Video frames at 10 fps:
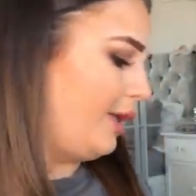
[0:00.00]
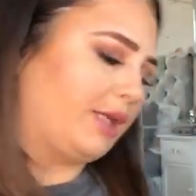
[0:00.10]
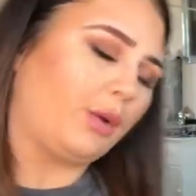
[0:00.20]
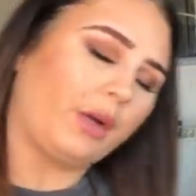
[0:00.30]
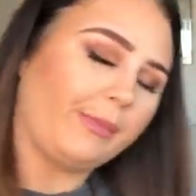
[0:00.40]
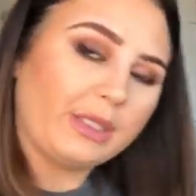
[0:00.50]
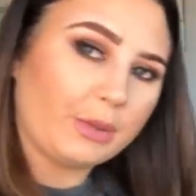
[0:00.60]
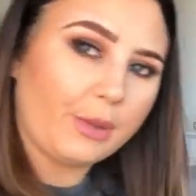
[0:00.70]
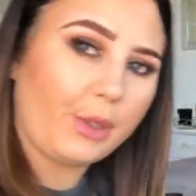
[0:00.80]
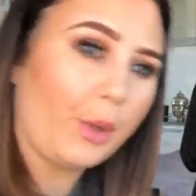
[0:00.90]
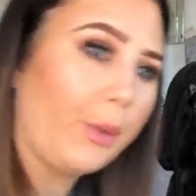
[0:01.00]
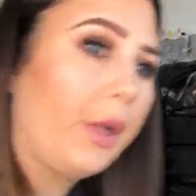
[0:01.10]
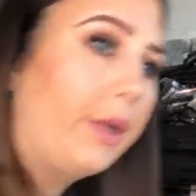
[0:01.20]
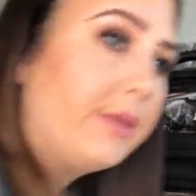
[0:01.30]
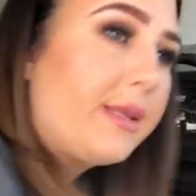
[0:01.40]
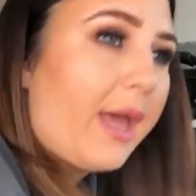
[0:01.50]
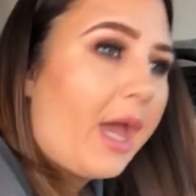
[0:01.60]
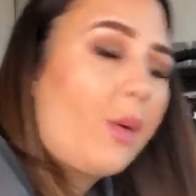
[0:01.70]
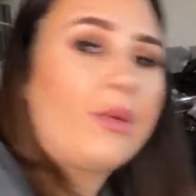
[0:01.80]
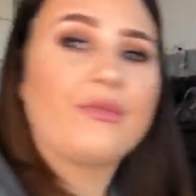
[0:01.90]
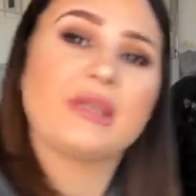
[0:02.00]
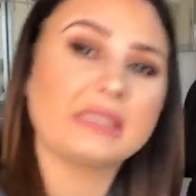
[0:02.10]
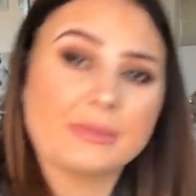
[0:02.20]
You don't want to be doing no client's hair with